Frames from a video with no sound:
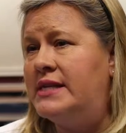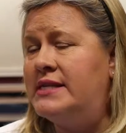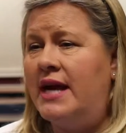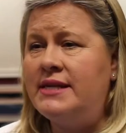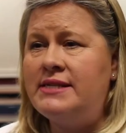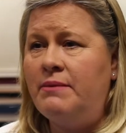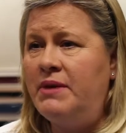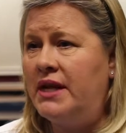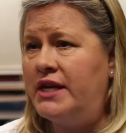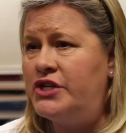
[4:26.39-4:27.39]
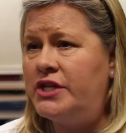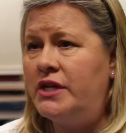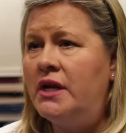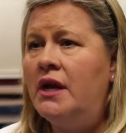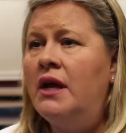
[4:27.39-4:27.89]
It's not a
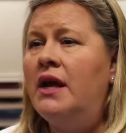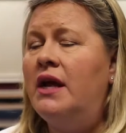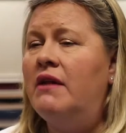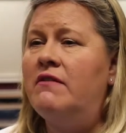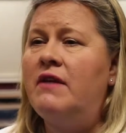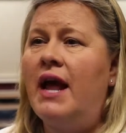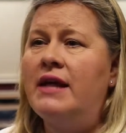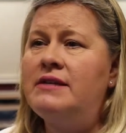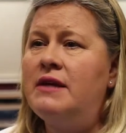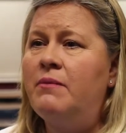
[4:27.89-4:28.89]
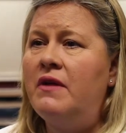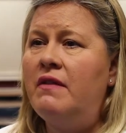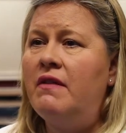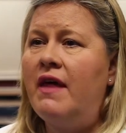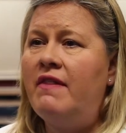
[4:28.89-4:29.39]
simulation. It's not
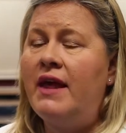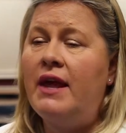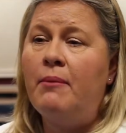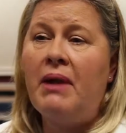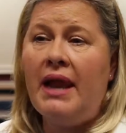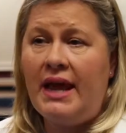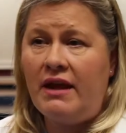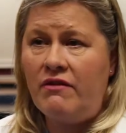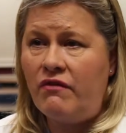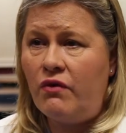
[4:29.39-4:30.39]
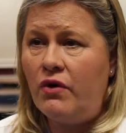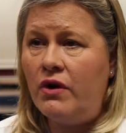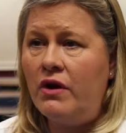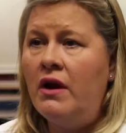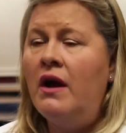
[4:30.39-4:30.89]
something that they can plan
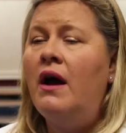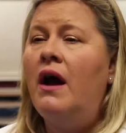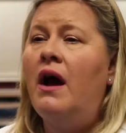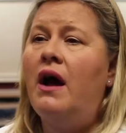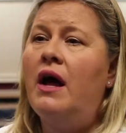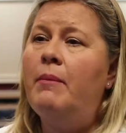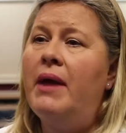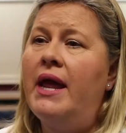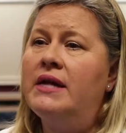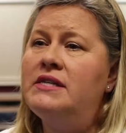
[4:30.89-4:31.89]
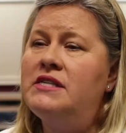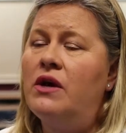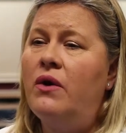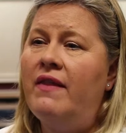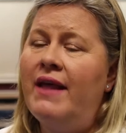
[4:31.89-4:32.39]
for. Um, and
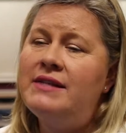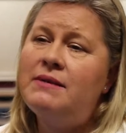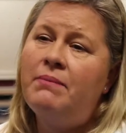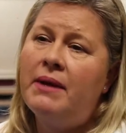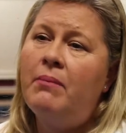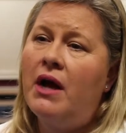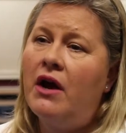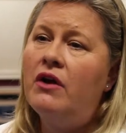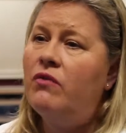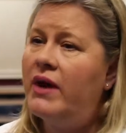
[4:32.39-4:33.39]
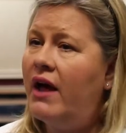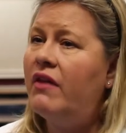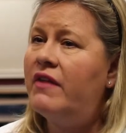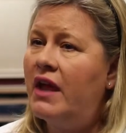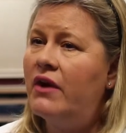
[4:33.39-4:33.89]
so, and that's a big part of what
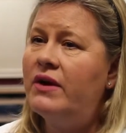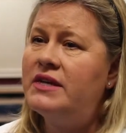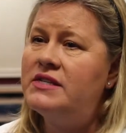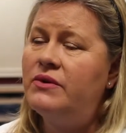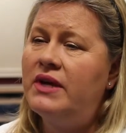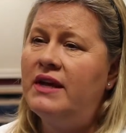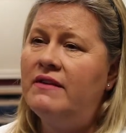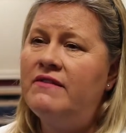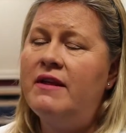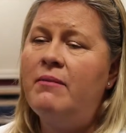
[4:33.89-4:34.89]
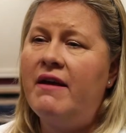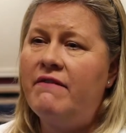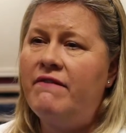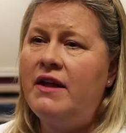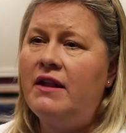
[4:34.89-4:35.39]
healthcare is. So it gives them that
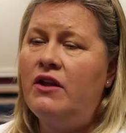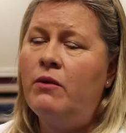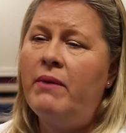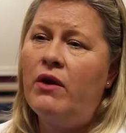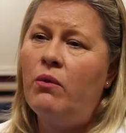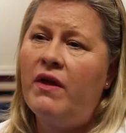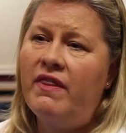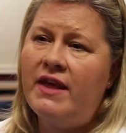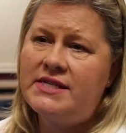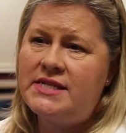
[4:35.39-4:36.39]
feeling, no matter what they